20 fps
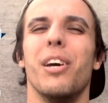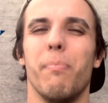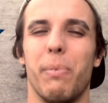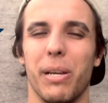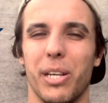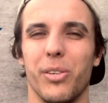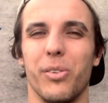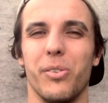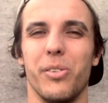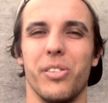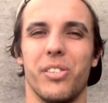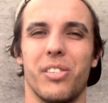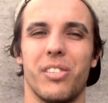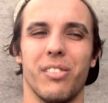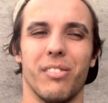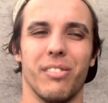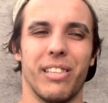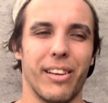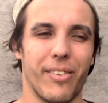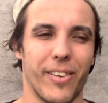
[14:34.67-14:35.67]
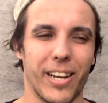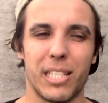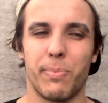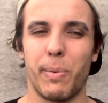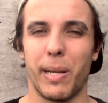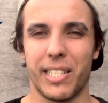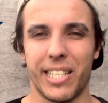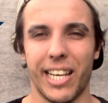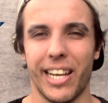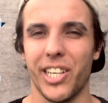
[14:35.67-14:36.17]
because their
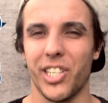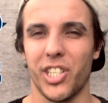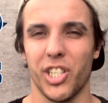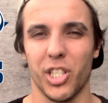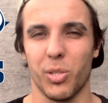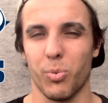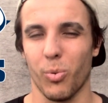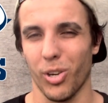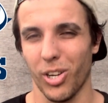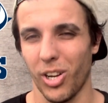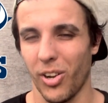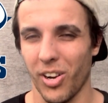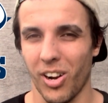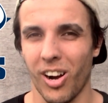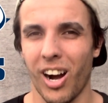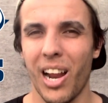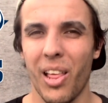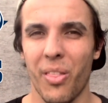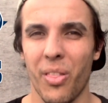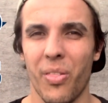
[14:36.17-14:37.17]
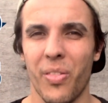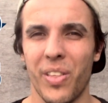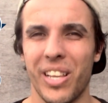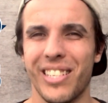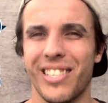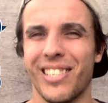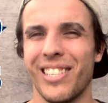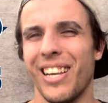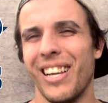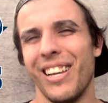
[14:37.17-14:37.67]
expectations were a lot higher than
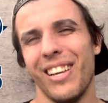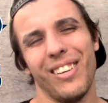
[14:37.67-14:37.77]
this.